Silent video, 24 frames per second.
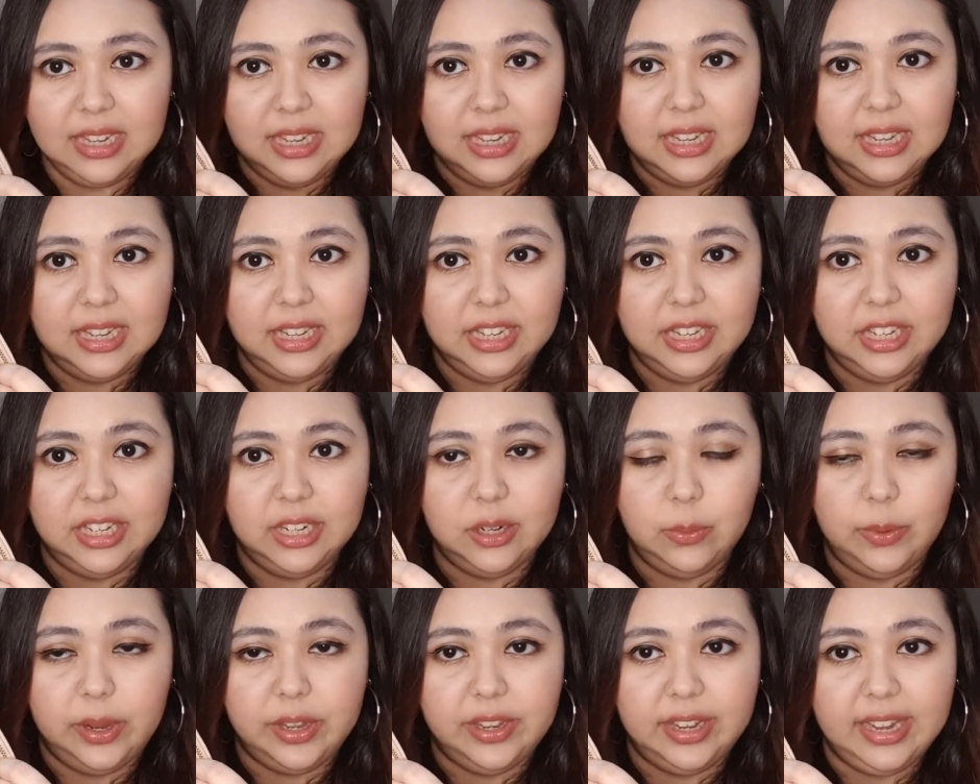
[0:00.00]
here
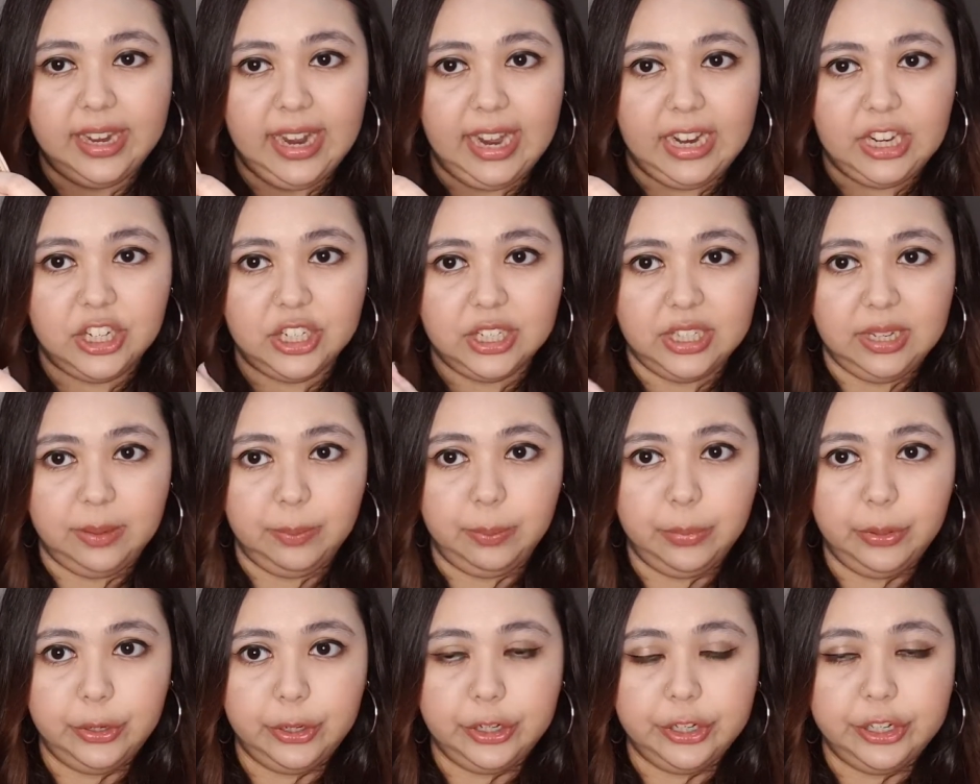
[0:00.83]
where you can actually
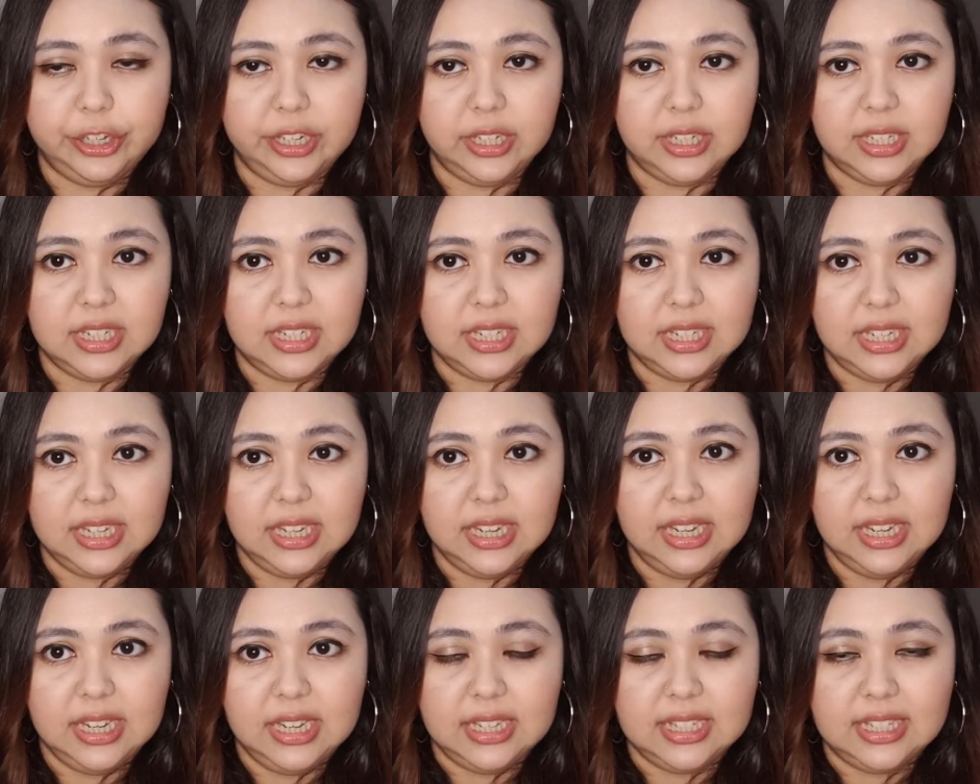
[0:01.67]
put
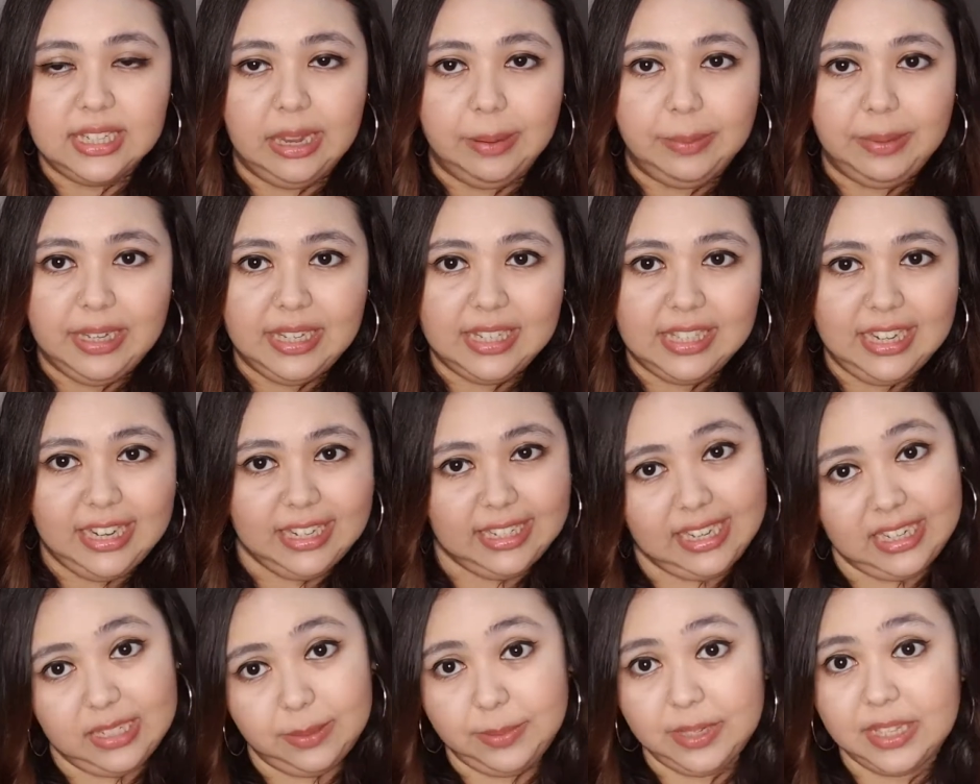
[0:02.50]
some easily
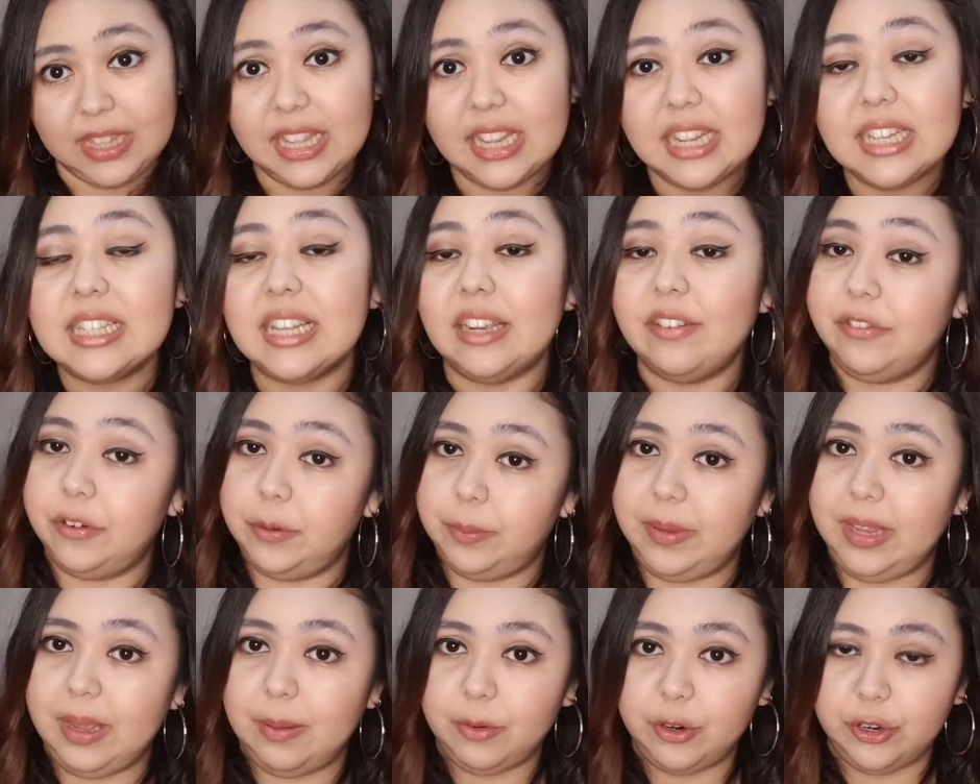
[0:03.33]
accessible things. Like for
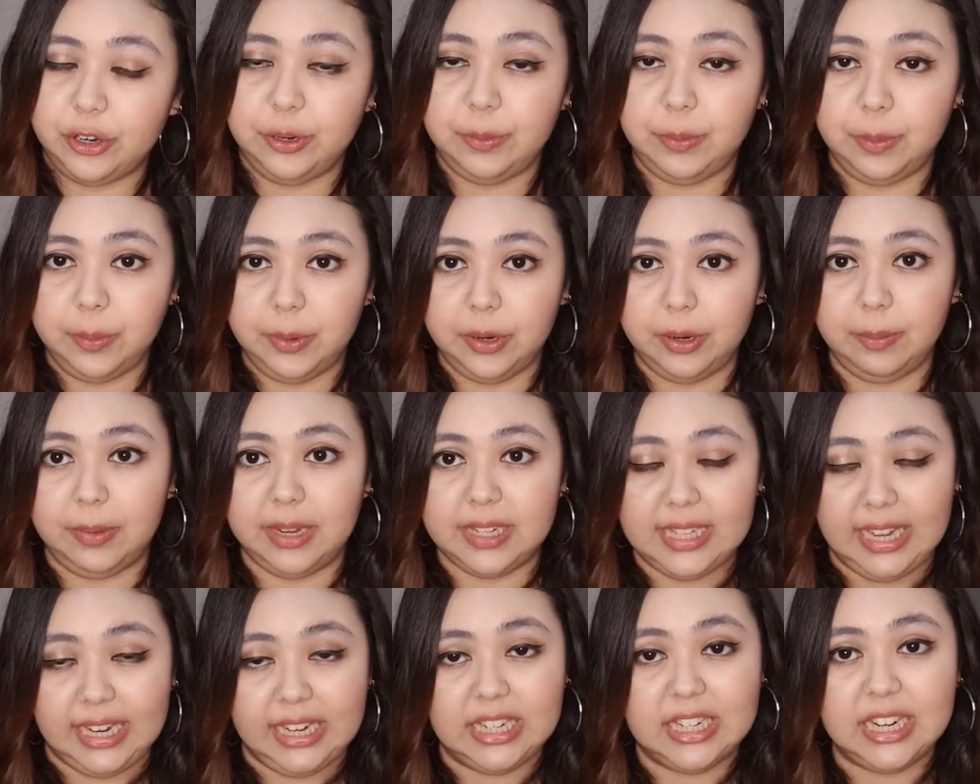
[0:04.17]
me, I'm going to be putting my
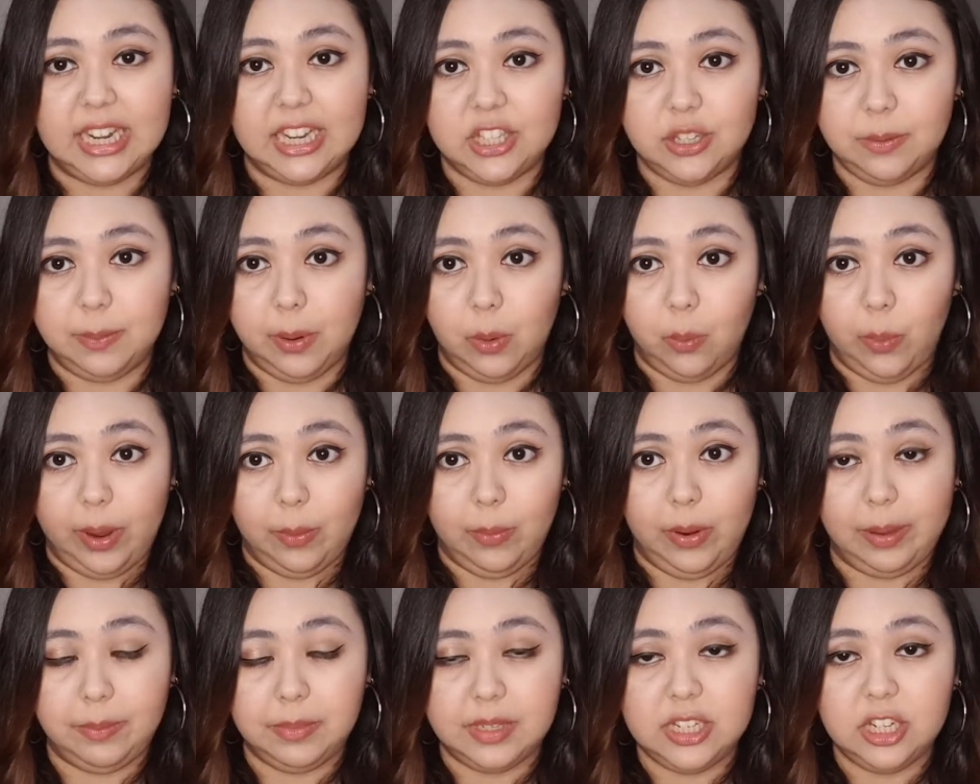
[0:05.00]
sanitizer, my wet
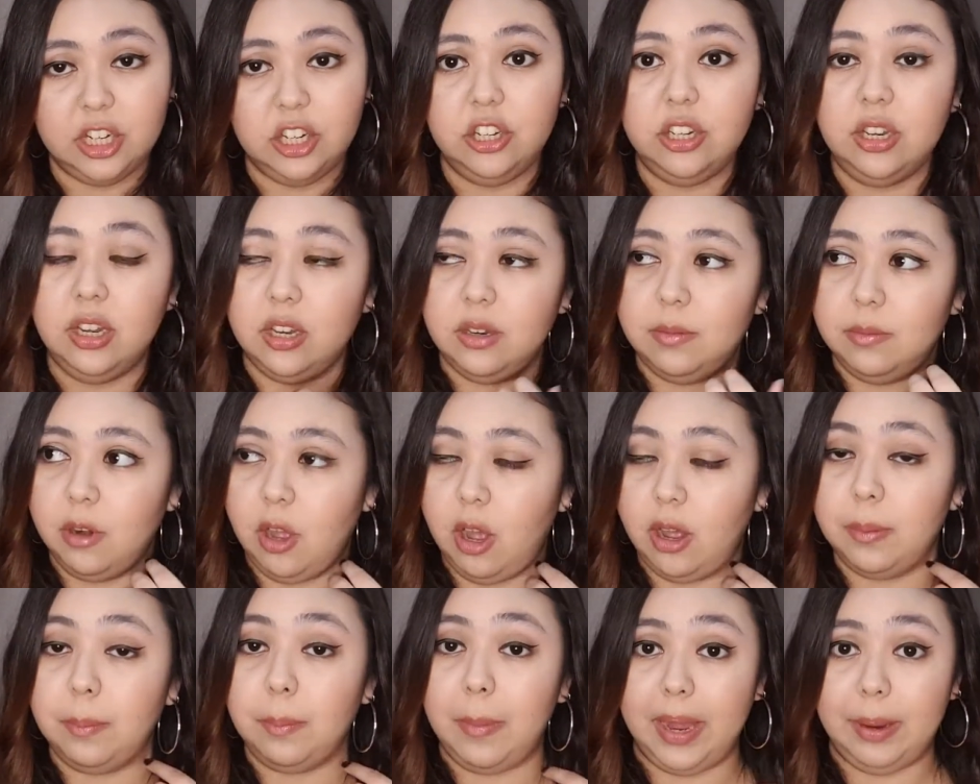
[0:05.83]
wipes here,
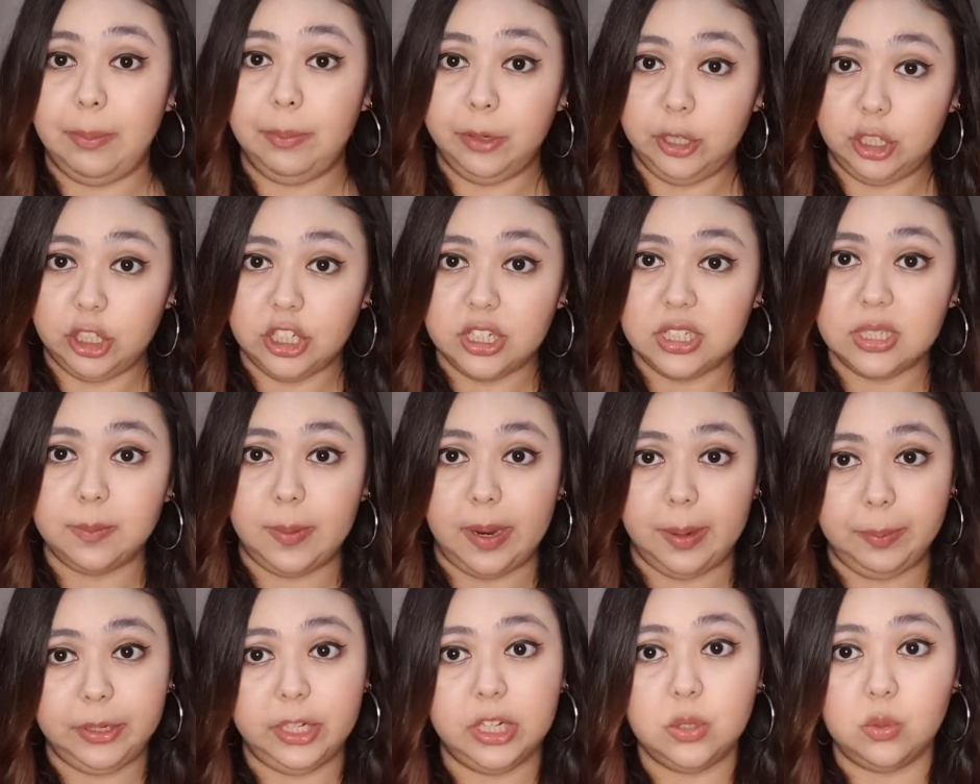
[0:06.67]
not my purse. My
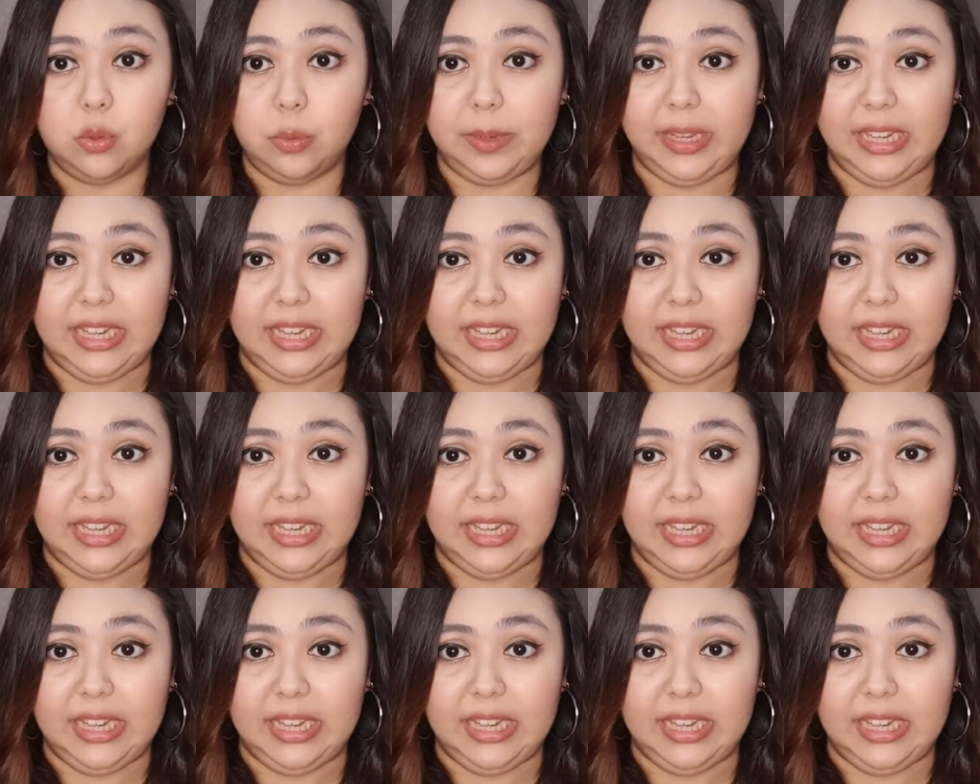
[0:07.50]
purse will be